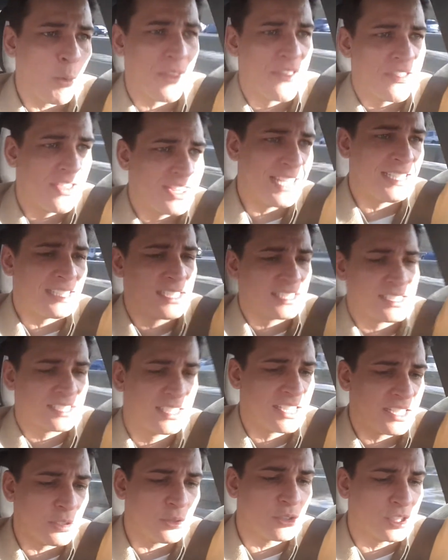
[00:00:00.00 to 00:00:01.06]
with
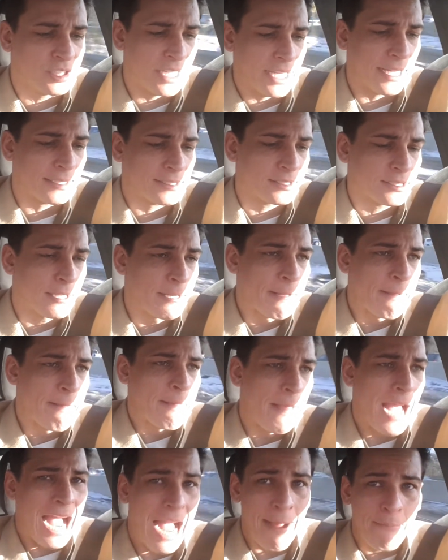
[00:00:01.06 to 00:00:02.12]
these skill sets.
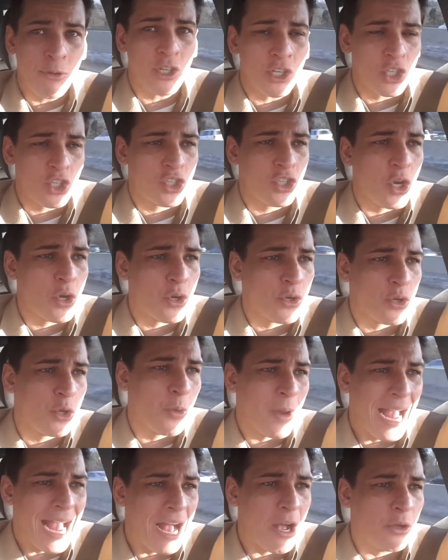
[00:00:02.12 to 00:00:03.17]
I'm going to show
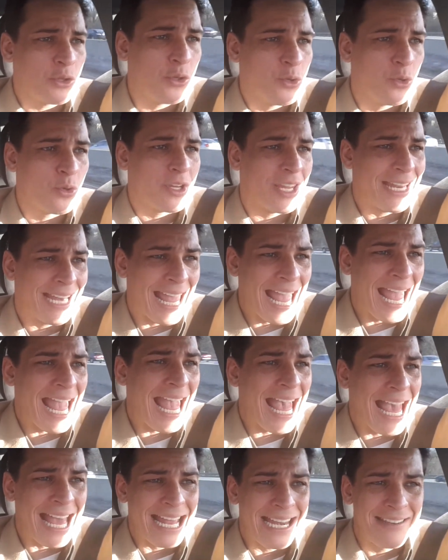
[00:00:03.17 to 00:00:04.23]
you how you can
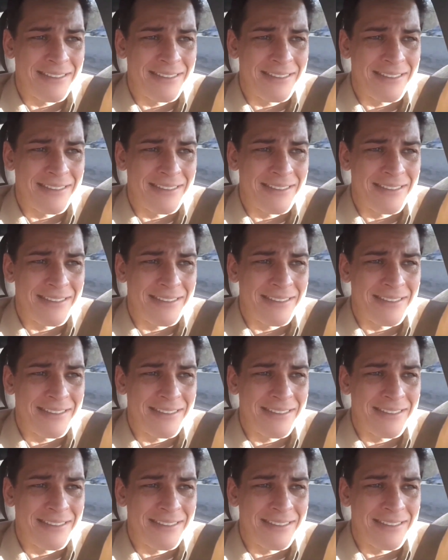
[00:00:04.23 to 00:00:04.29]
add